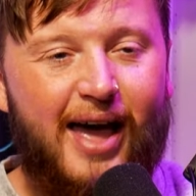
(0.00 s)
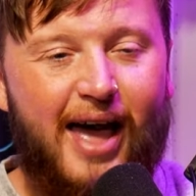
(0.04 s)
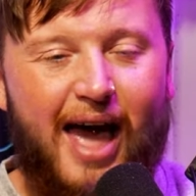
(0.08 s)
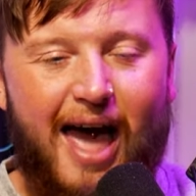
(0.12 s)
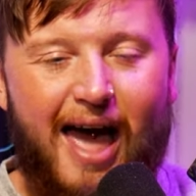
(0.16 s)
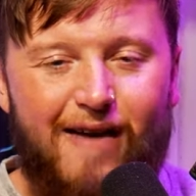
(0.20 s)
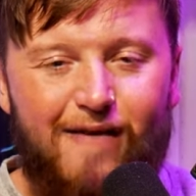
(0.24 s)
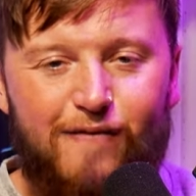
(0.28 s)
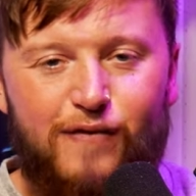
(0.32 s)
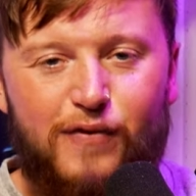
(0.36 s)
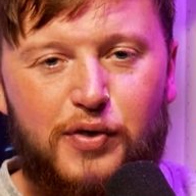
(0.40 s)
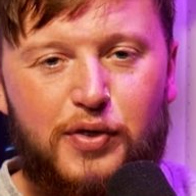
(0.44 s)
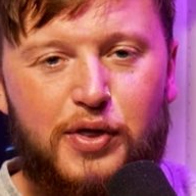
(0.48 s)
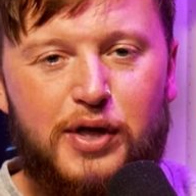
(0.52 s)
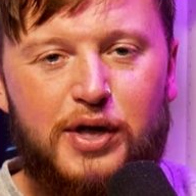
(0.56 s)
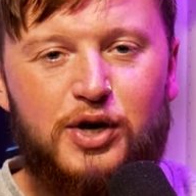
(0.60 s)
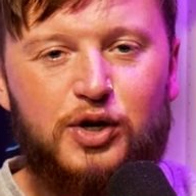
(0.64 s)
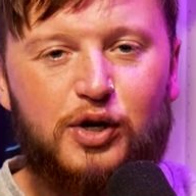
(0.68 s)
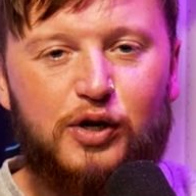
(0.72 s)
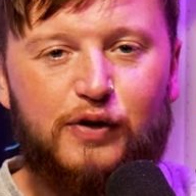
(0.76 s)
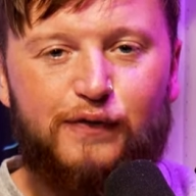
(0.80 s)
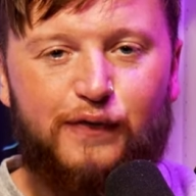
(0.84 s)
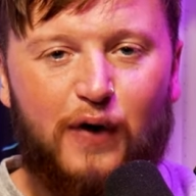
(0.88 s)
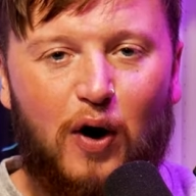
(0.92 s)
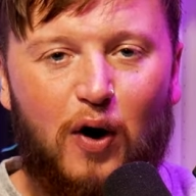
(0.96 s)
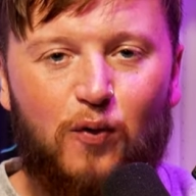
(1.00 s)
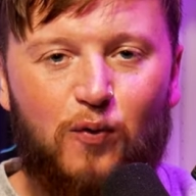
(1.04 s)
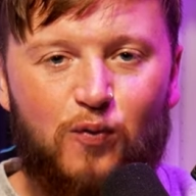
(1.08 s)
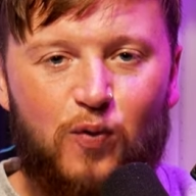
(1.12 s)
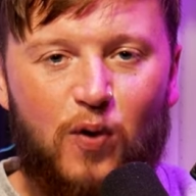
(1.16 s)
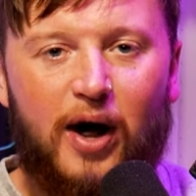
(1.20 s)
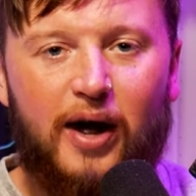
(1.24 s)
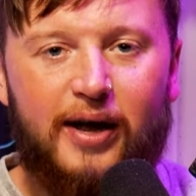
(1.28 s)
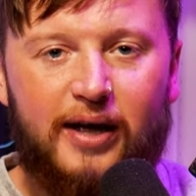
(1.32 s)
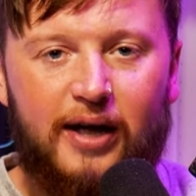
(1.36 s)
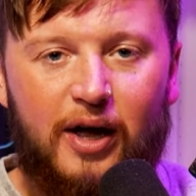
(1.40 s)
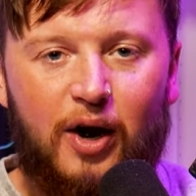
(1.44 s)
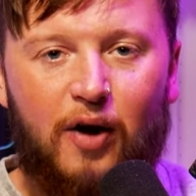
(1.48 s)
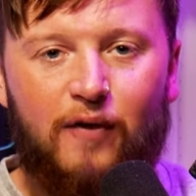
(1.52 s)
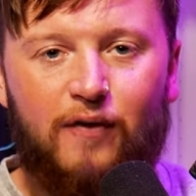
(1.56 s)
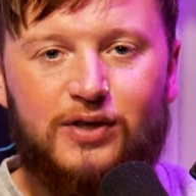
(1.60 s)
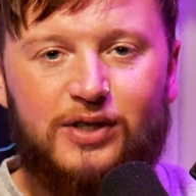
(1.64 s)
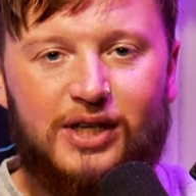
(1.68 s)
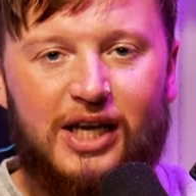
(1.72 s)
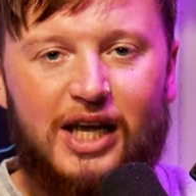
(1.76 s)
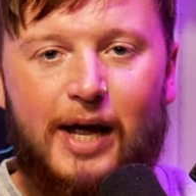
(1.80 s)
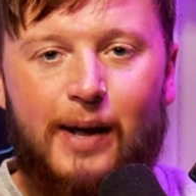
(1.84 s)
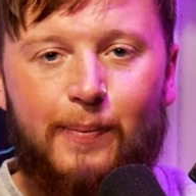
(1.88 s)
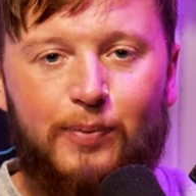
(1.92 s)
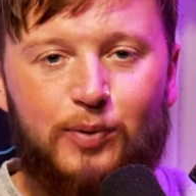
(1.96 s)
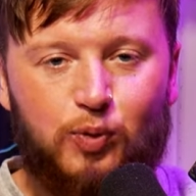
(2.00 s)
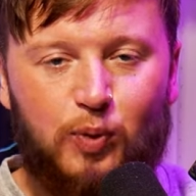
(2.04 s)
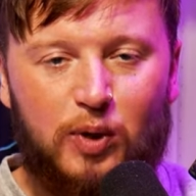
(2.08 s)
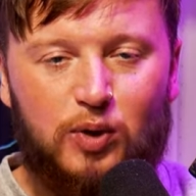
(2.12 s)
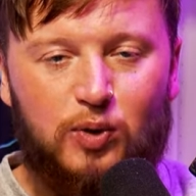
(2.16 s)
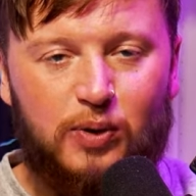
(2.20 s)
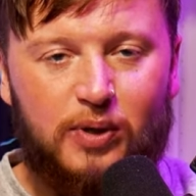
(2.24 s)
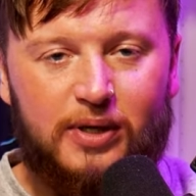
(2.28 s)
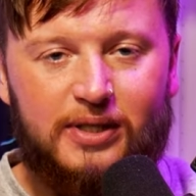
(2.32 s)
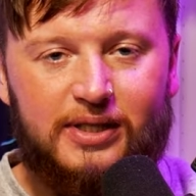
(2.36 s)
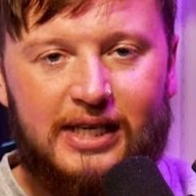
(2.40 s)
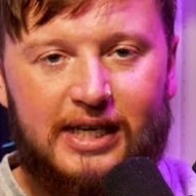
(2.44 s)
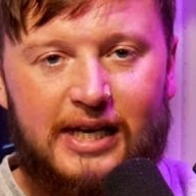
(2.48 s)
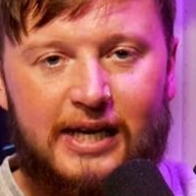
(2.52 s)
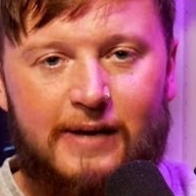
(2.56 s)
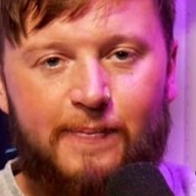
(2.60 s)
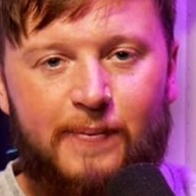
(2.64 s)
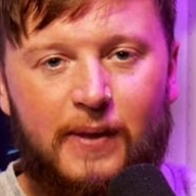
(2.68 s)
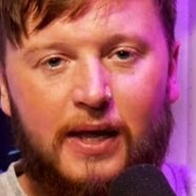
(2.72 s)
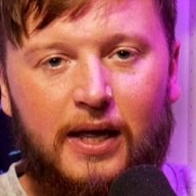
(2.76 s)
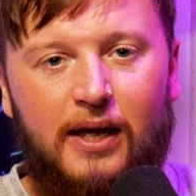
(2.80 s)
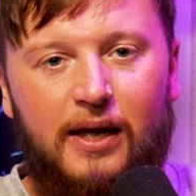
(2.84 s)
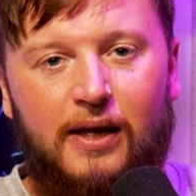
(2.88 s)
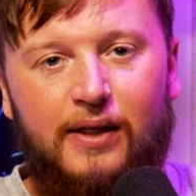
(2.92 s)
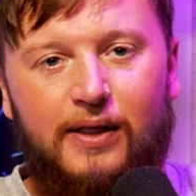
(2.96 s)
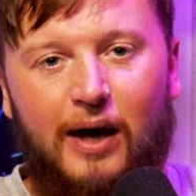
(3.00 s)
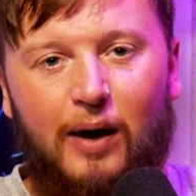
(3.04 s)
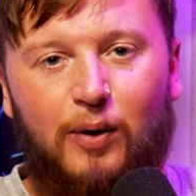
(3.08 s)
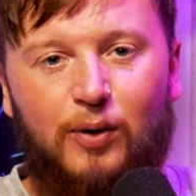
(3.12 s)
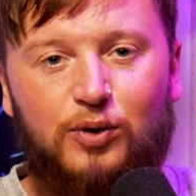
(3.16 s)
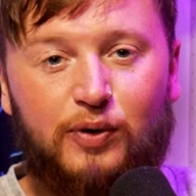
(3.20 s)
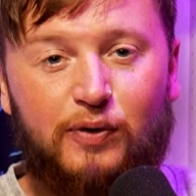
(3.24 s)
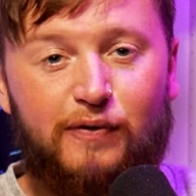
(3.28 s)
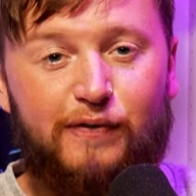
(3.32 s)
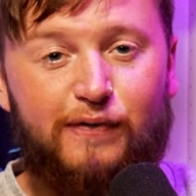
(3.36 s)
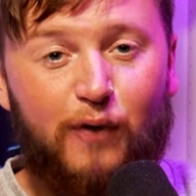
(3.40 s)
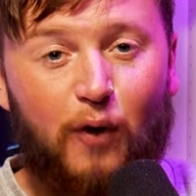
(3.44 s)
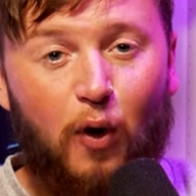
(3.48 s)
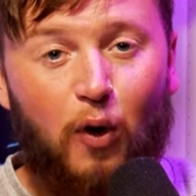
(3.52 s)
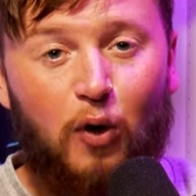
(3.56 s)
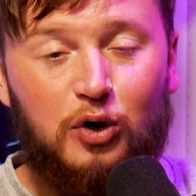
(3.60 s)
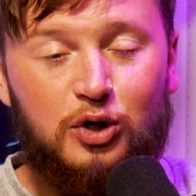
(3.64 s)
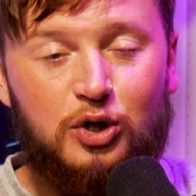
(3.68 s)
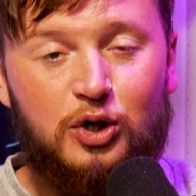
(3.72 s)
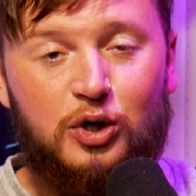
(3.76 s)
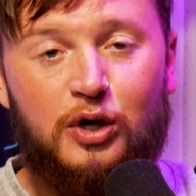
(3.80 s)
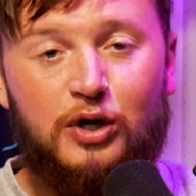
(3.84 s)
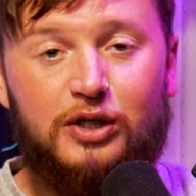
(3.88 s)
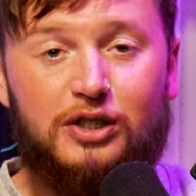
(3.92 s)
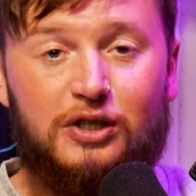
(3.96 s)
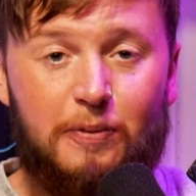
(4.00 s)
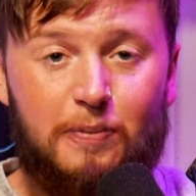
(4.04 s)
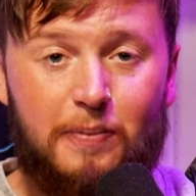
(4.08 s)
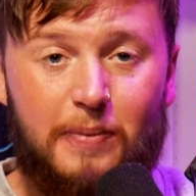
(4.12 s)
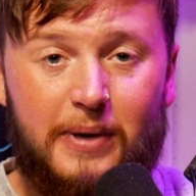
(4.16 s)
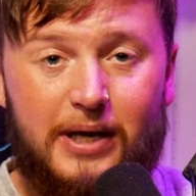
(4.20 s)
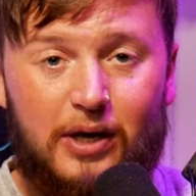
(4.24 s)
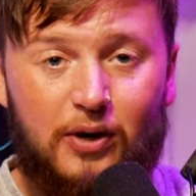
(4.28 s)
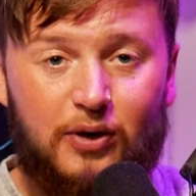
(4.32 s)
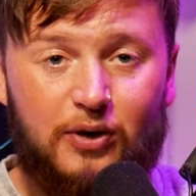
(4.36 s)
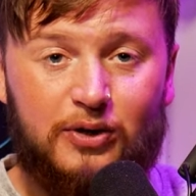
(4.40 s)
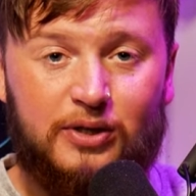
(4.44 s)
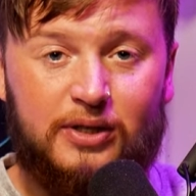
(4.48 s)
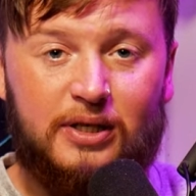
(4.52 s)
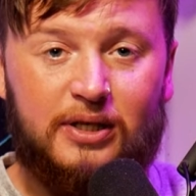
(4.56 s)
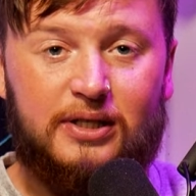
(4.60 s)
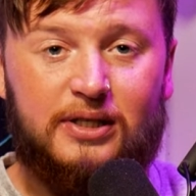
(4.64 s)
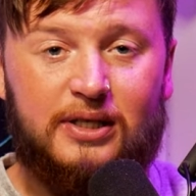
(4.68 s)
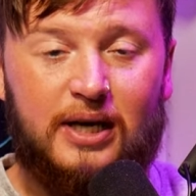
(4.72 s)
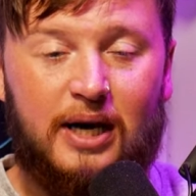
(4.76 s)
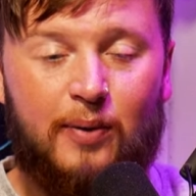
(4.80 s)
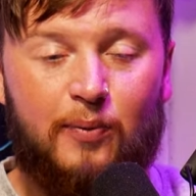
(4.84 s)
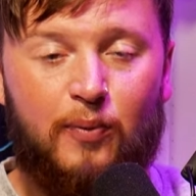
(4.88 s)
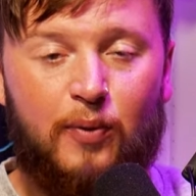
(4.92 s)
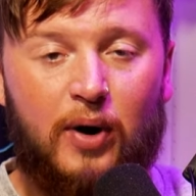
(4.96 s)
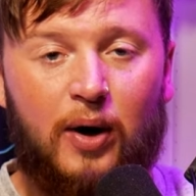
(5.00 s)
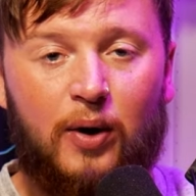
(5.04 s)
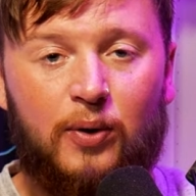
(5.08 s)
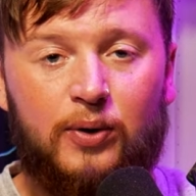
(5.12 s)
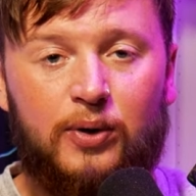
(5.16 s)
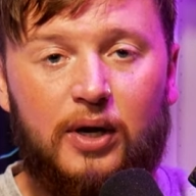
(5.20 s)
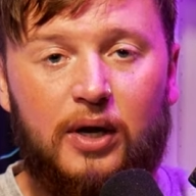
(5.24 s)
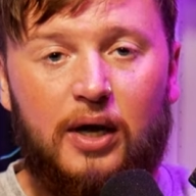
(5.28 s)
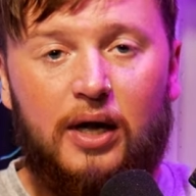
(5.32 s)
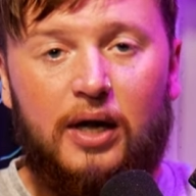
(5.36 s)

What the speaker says: Everything just felt right. And obviously, Ipswich were the team that was unfortunate to meet us this time round.